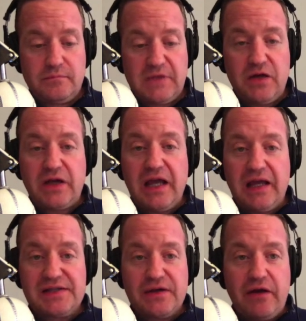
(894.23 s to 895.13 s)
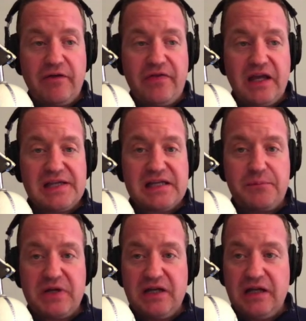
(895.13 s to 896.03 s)
Okay, so everything is
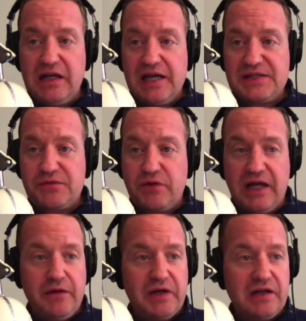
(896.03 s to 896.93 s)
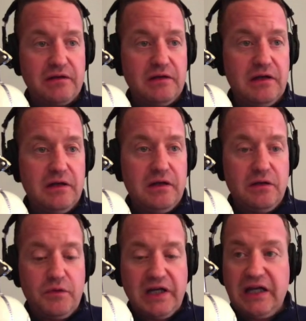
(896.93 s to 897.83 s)
up in S3. We can
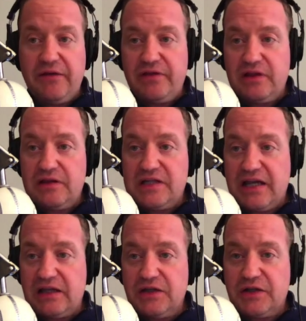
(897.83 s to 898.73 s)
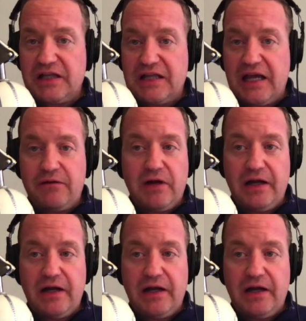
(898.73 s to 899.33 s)
even take a look at that right